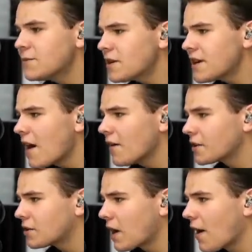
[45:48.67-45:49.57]
since we're now
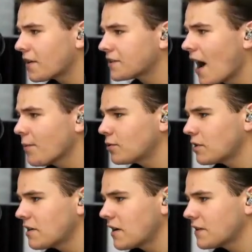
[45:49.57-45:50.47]
on the ground, it's time to
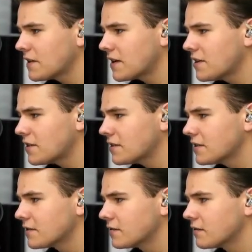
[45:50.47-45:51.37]
restart these
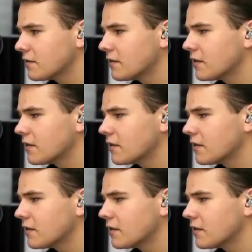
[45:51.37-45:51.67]
engines.